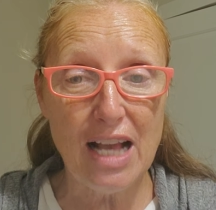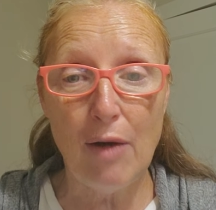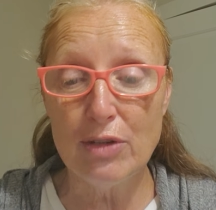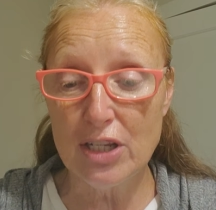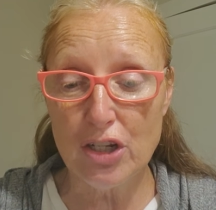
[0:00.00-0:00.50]
I
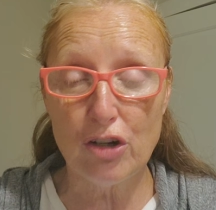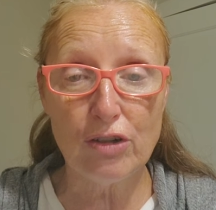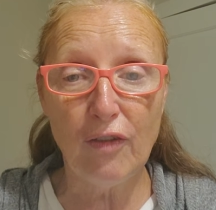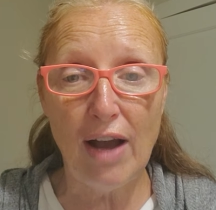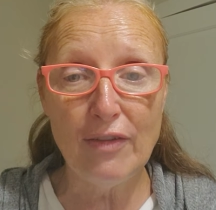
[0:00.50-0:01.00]
was in church
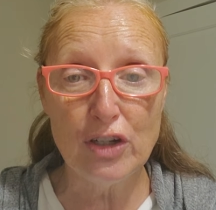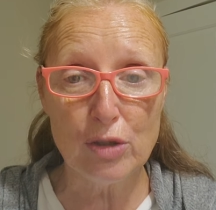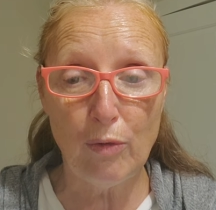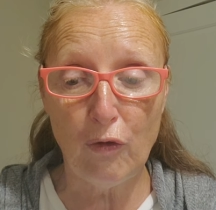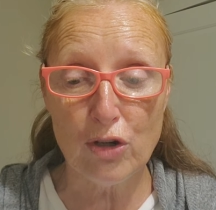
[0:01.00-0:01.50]
five years
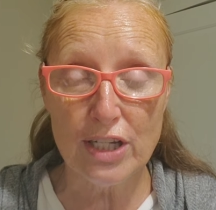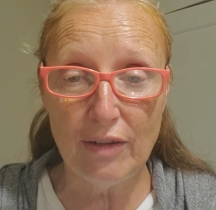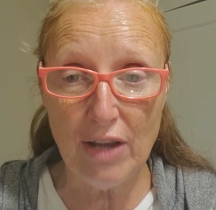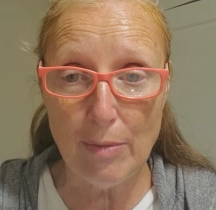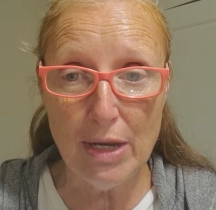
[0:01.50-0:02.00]
before
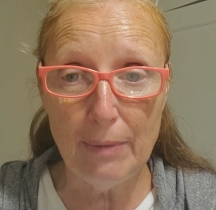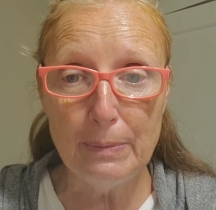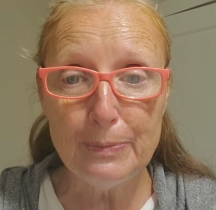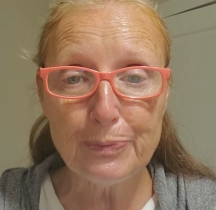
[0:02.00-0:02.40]
Steve came in.